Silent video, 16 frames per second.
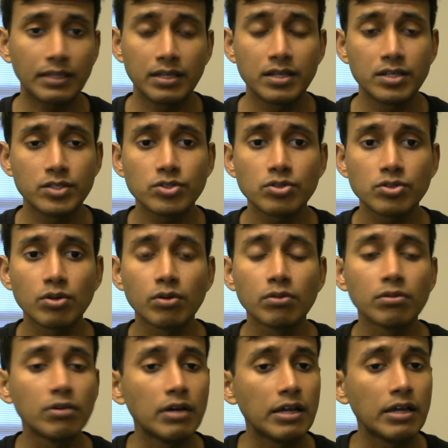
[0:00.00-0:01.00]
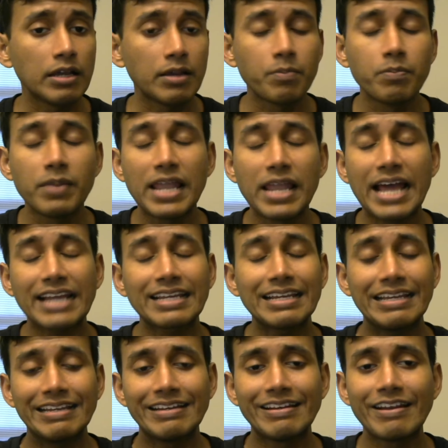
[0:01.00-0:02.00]
So black
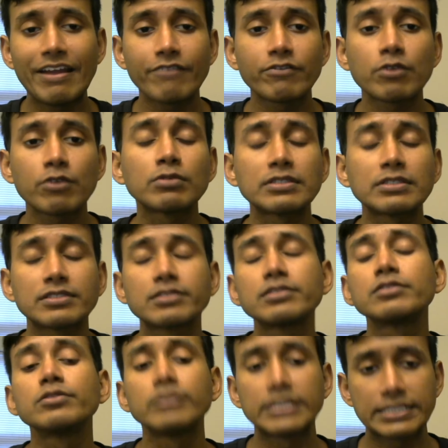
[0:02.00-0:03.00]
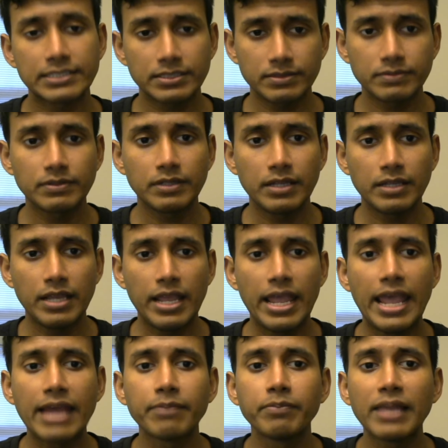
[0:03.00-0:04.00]
never wants to do this,
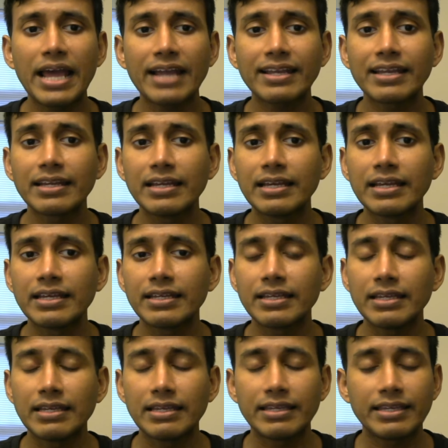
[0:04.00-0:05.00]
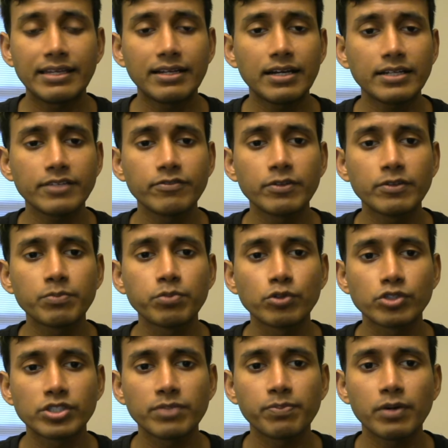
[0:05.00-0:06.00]
and black cannot even push
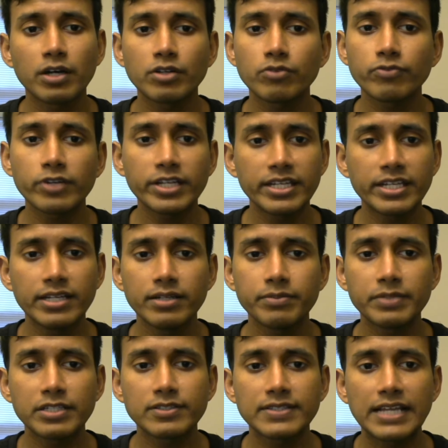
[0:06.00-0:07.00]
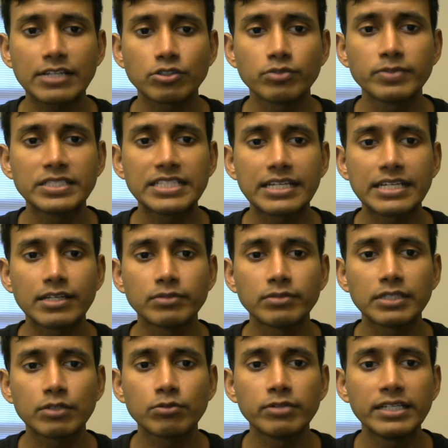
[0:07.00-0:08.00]
the pawn over here because that could be taken with the
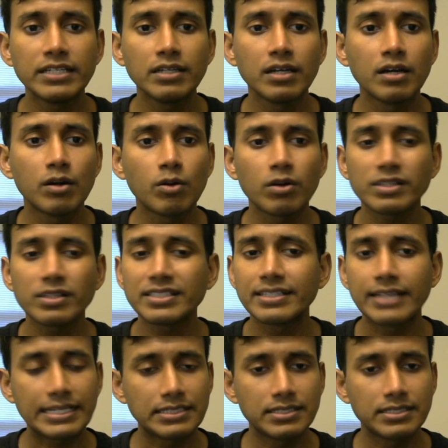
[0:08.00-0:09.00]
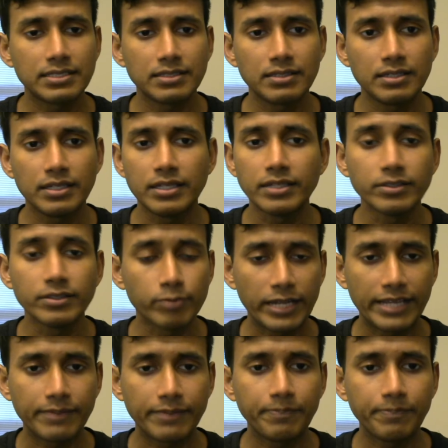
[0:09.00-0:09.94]
queen or the knight, either way.